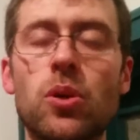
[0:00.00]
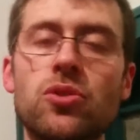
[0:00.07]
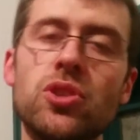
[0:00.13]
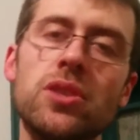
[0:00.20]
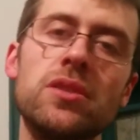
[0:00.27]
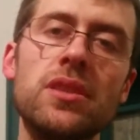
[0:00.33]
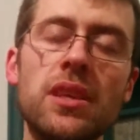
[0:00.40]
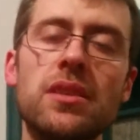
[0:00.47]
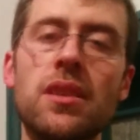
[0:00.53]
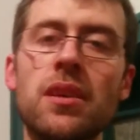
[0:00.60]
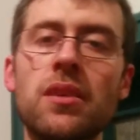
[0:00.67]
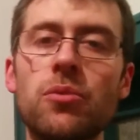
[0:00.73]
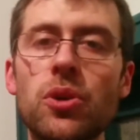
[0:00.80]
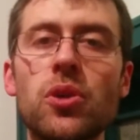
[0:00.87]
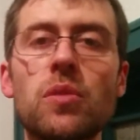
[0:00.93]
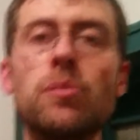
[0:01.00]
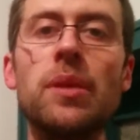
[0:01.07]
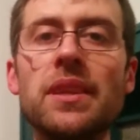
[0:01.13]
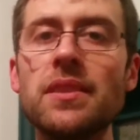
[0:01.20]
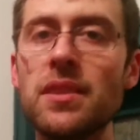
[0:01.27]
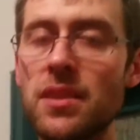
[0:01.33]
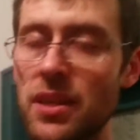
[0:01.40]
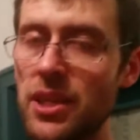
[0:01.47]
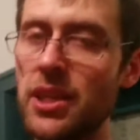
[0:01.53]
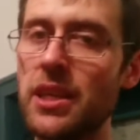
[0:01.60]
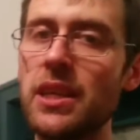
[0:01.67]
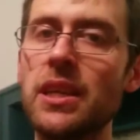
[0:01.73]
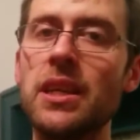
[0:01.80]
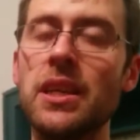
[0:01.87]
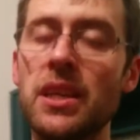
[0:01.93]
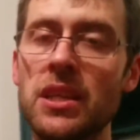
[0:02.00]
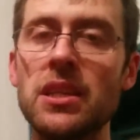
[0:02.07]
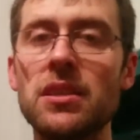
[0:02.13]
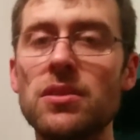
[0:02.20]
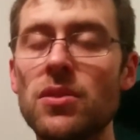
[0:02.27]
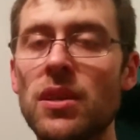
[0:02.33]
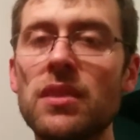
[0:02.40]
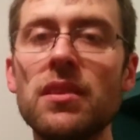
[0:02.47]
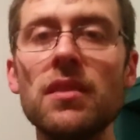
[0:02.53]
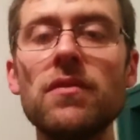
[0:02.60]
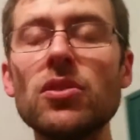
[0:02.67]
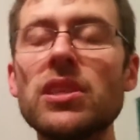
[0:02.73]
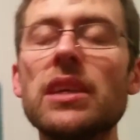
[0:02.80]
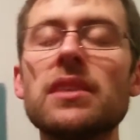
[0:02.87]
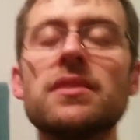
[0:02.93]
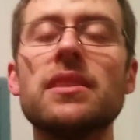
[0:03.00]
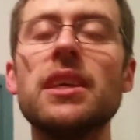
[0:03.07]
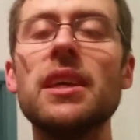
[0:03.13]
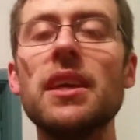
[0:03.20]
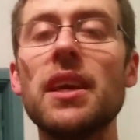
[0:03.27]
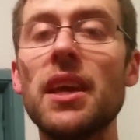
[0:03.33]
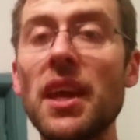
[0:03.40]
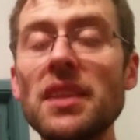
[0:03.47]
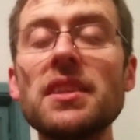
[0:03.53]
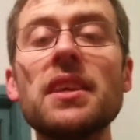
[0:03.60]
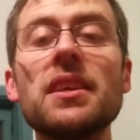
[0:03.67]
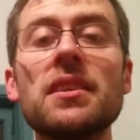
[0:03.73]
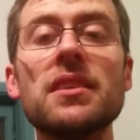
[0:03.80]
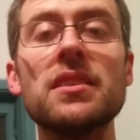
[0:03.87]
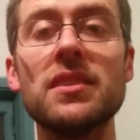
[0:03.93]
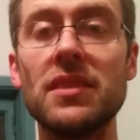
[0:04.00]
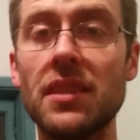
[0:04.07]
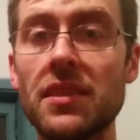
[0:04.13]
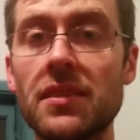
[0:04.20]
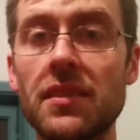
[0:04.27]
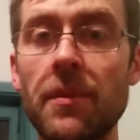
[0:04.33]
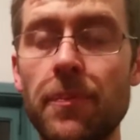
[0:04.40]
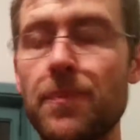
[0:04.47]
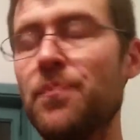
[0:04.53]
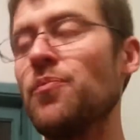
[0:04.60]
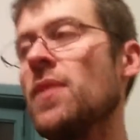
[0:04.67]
project that we completed here in Zona Divo, that's the heating system.